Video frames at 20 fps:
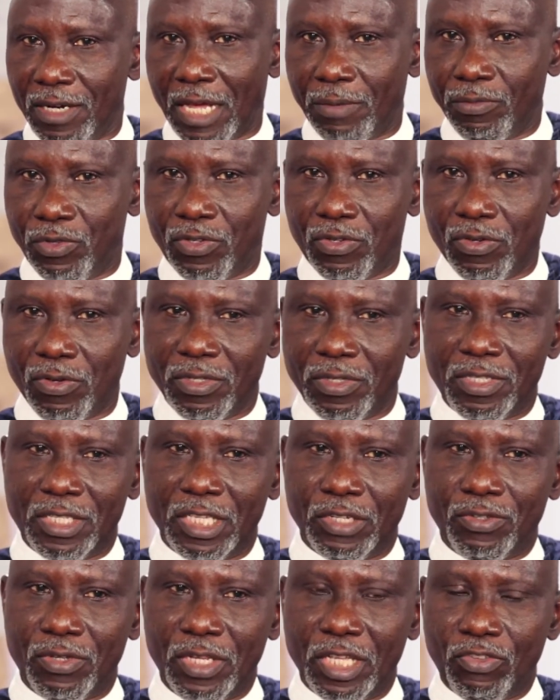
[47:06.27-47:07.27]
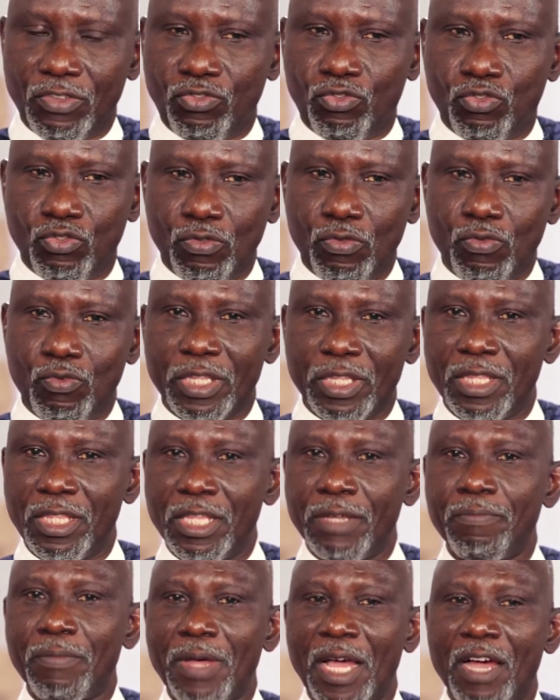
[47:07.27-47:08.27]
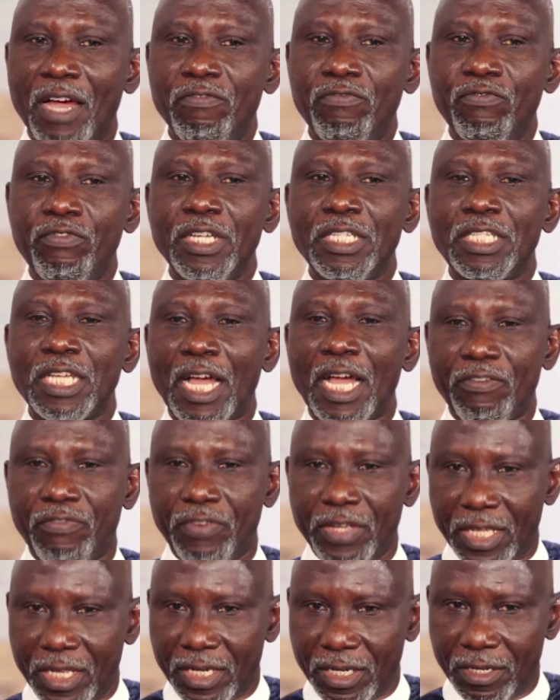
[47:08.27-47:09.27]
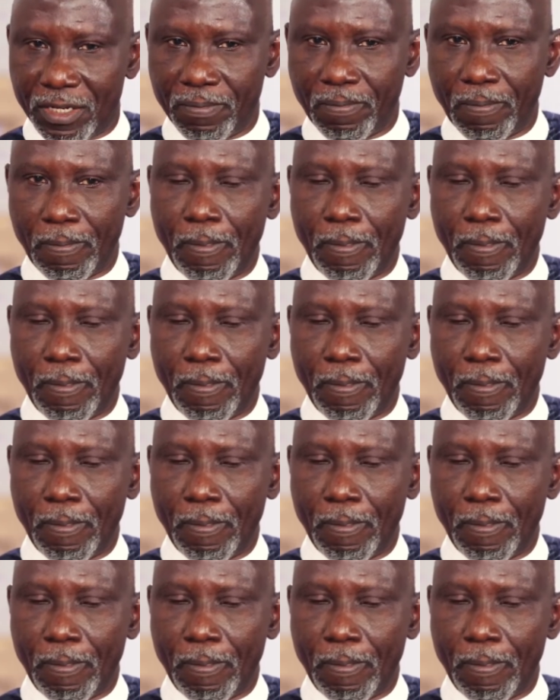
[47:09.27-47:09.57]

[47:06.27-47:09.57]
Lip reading: I'm sure it's true with the average African,